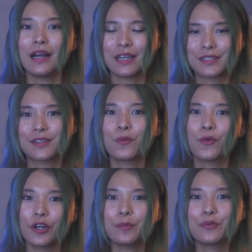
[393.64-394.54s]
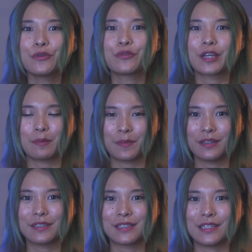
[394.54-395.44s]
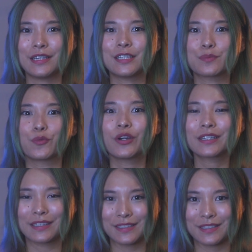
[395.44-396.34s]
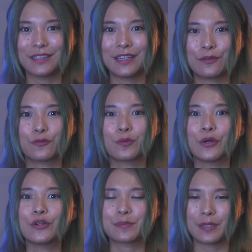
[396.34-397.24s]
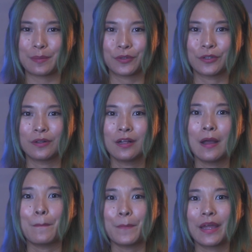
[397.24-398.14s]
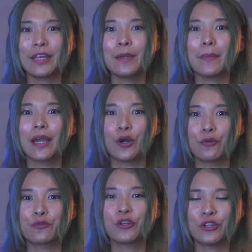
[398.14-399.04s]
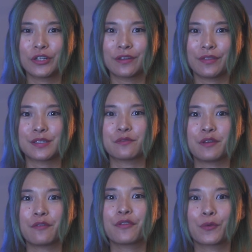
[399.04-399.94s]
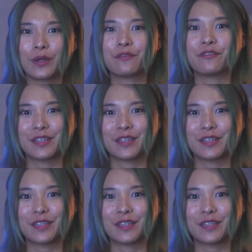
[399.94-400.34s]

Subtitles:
As the waterproof capability is more concerning for most people, many might overlook this 5th grade